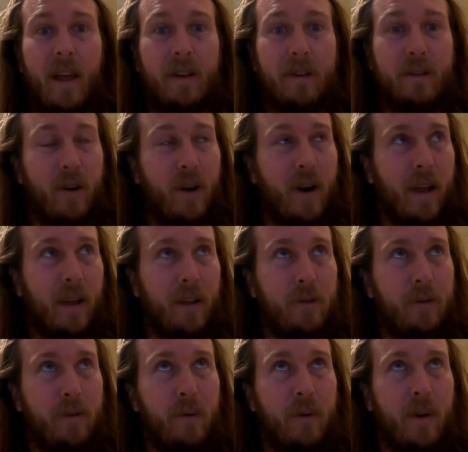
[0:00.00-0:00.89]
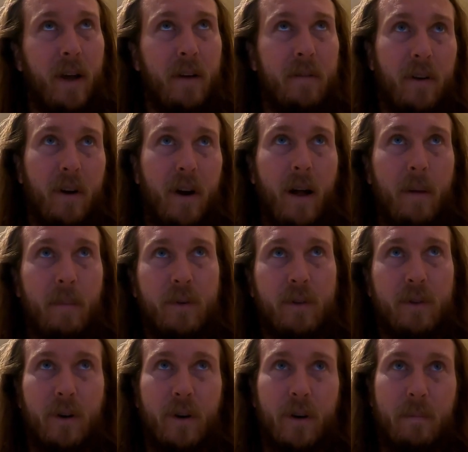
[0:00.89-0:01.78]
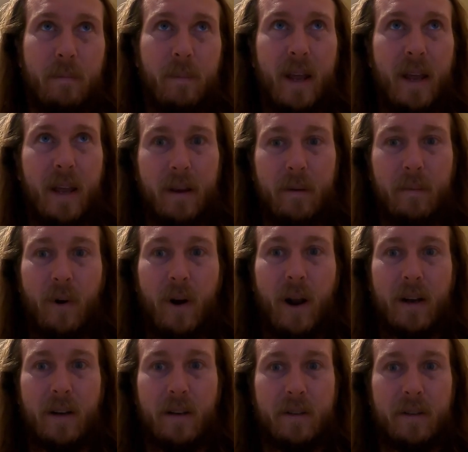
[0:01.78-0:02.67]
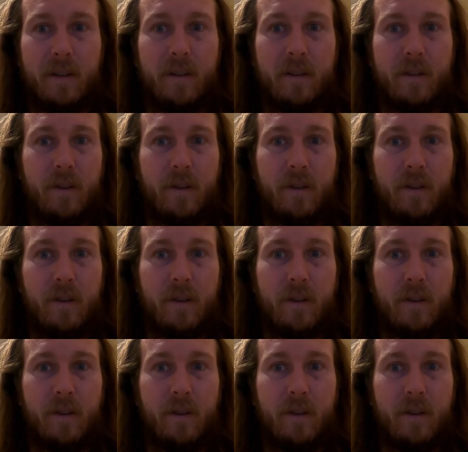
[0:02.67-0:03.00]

trying to cover up certain pagan practices,